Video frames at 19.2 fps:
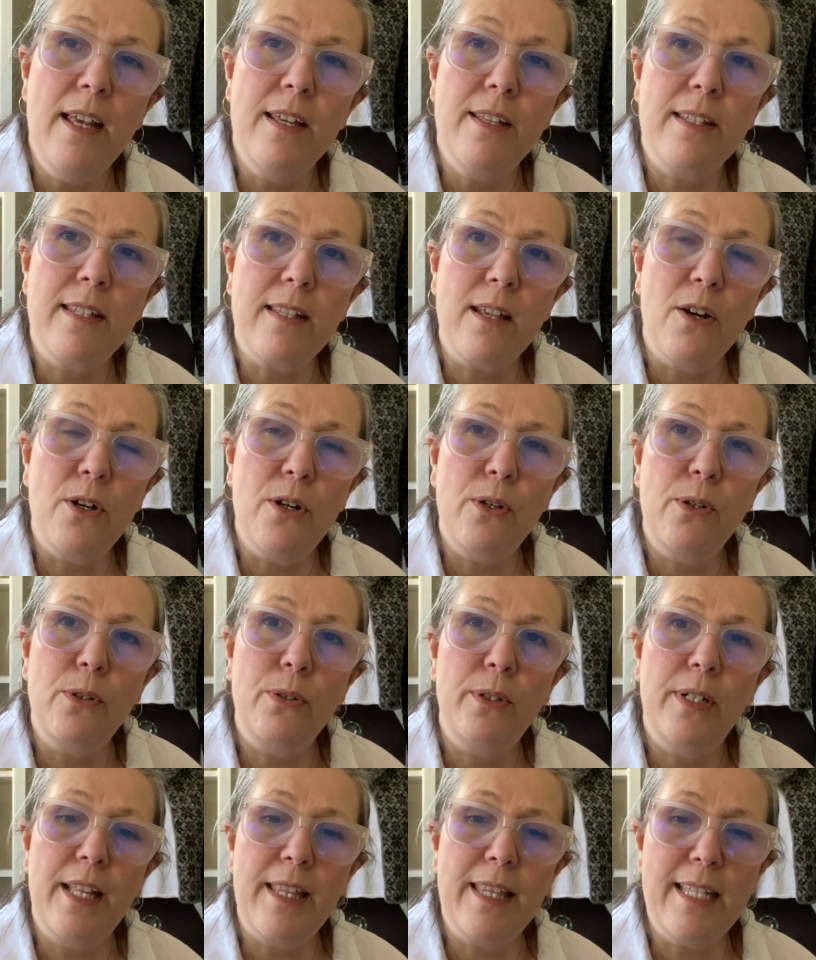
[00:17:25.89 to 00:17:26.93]

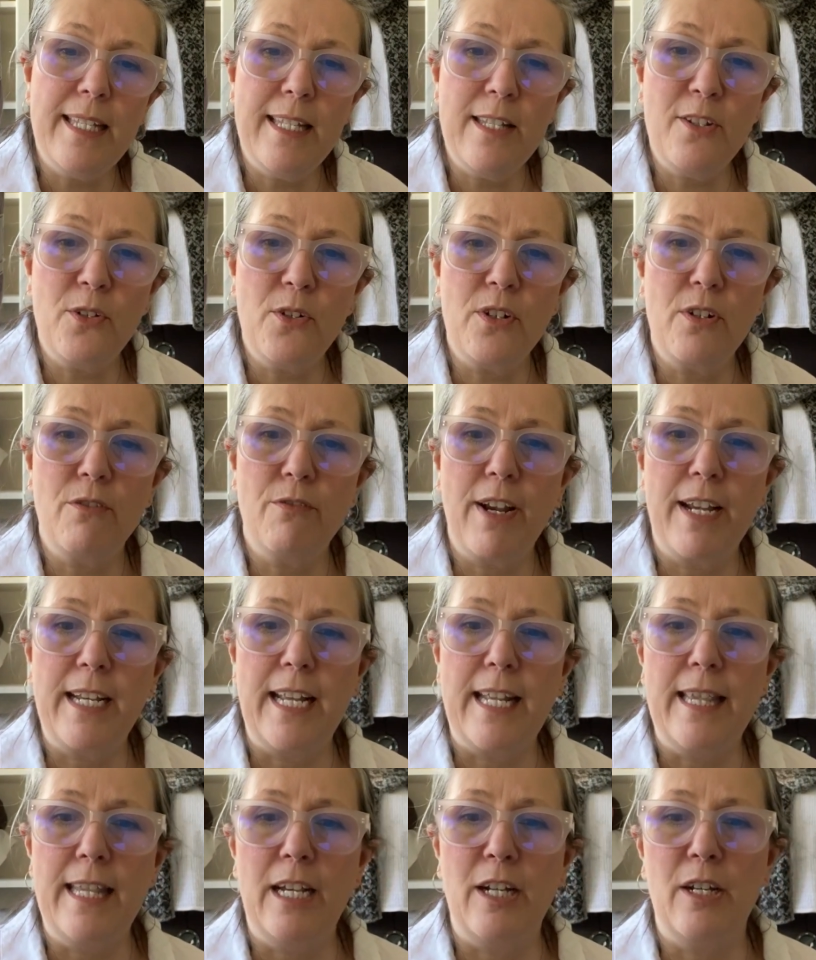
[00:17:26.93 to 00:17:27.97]
So this is sort of right
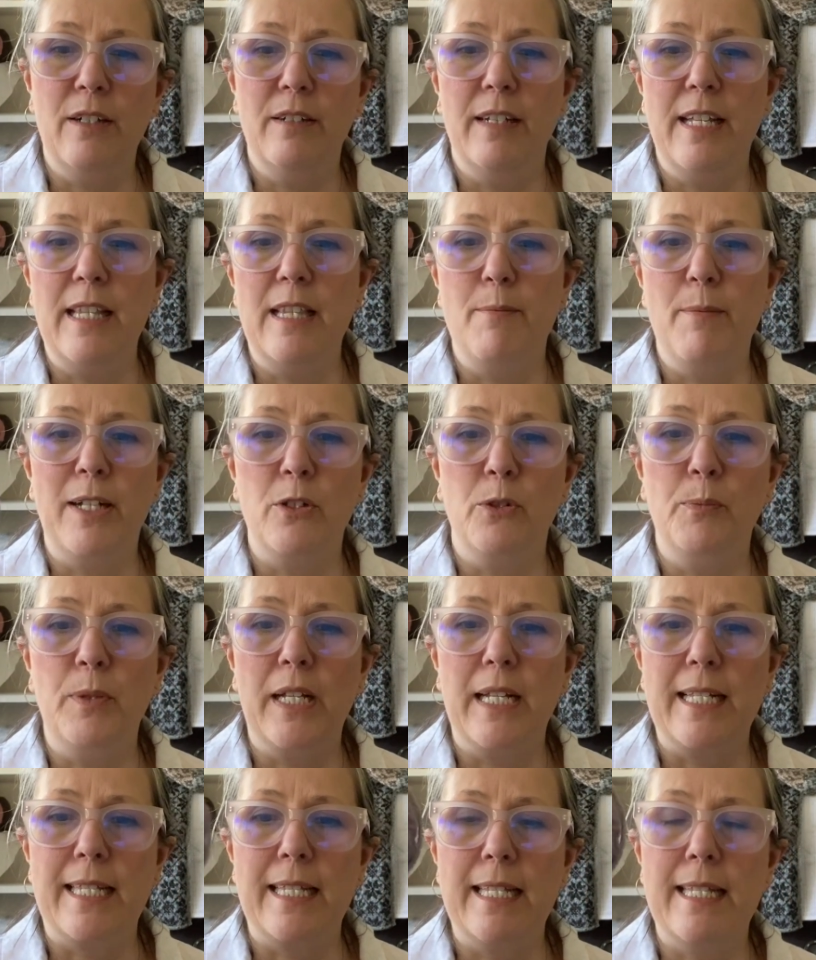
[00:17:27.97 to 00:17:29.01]
in there in the middle,
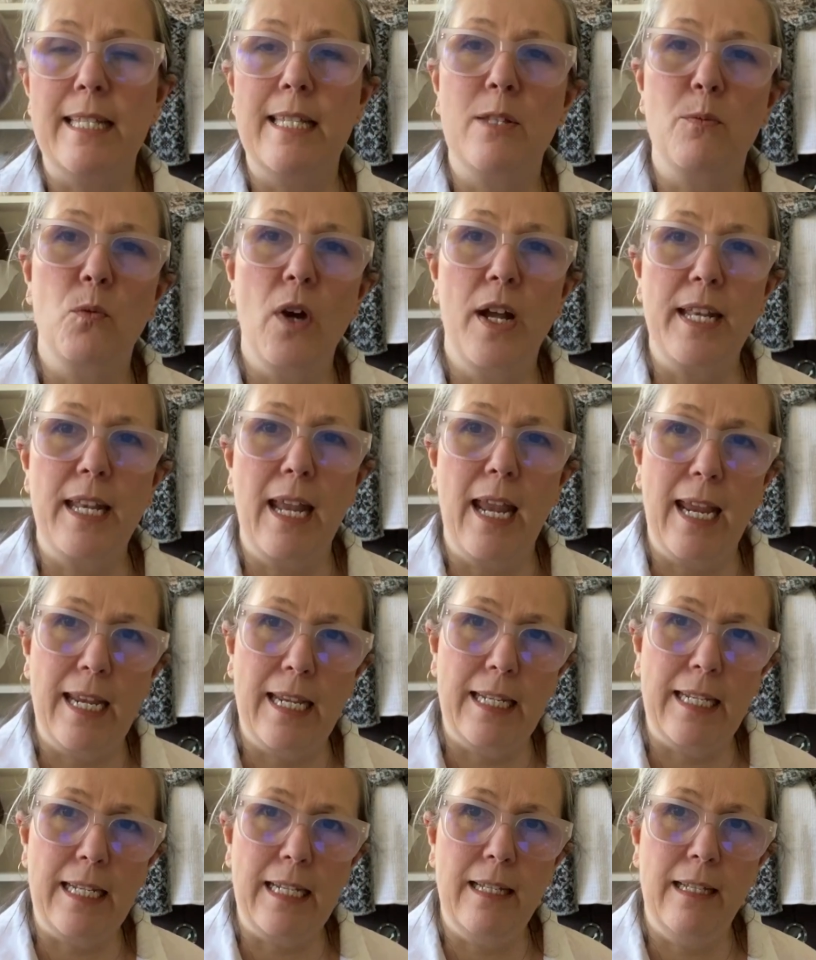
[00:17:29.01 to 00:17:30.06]
because this is
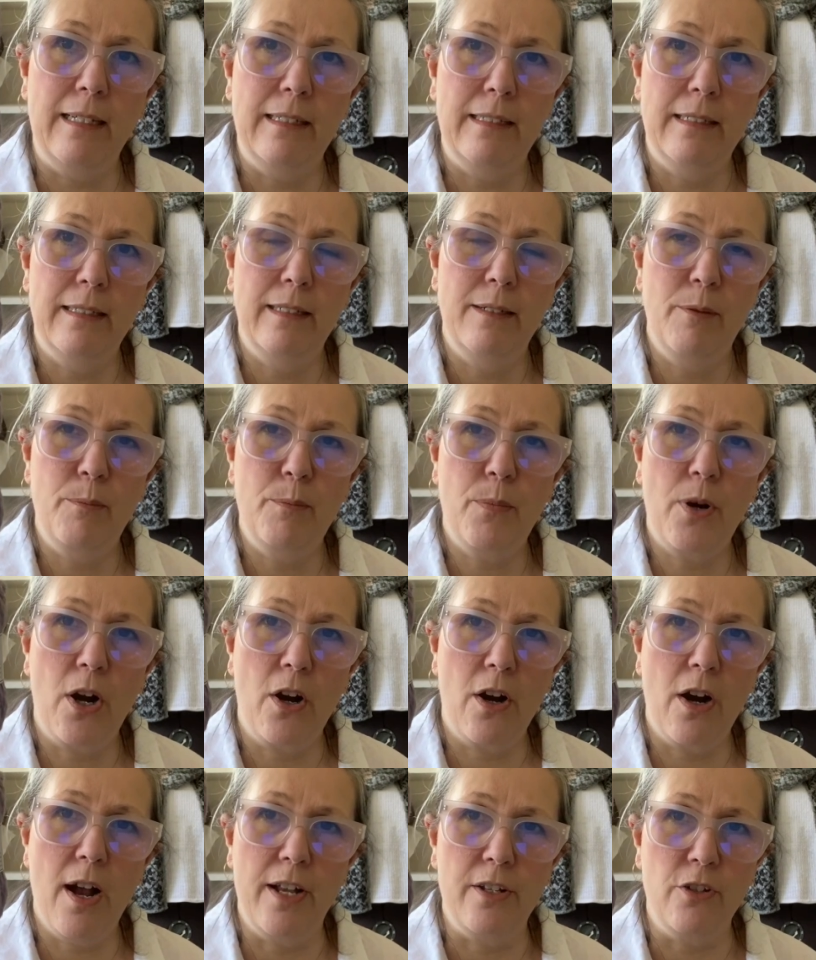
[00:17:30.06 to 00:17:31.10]
180 per
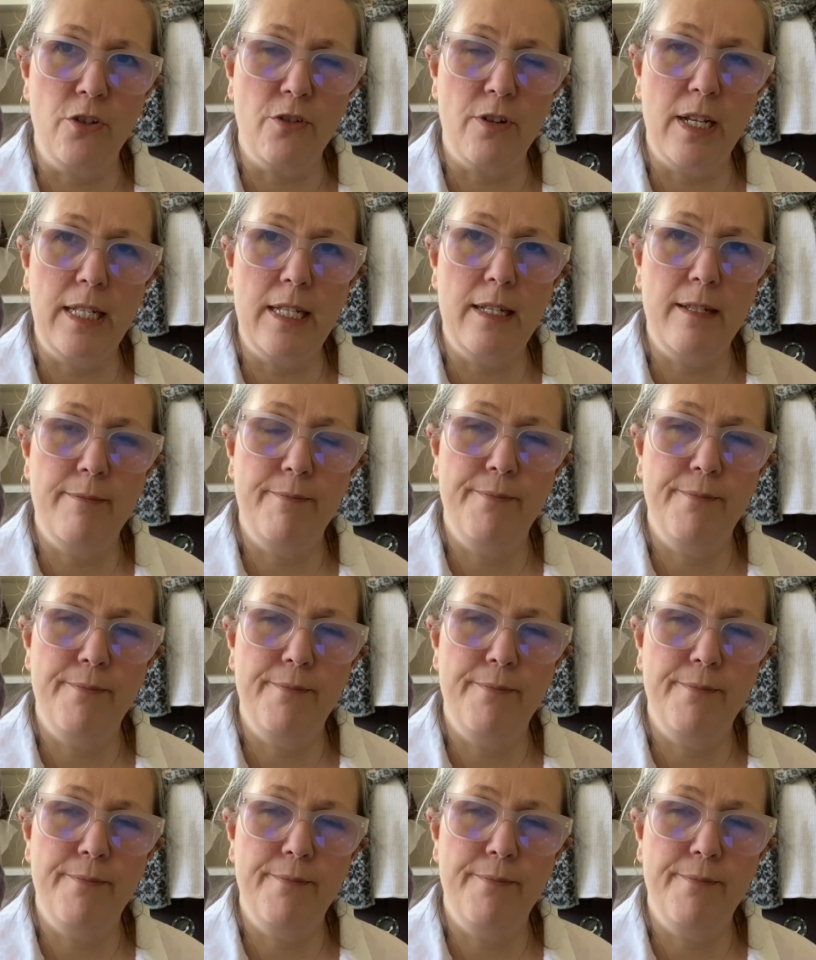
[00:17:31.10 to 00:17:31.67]
100.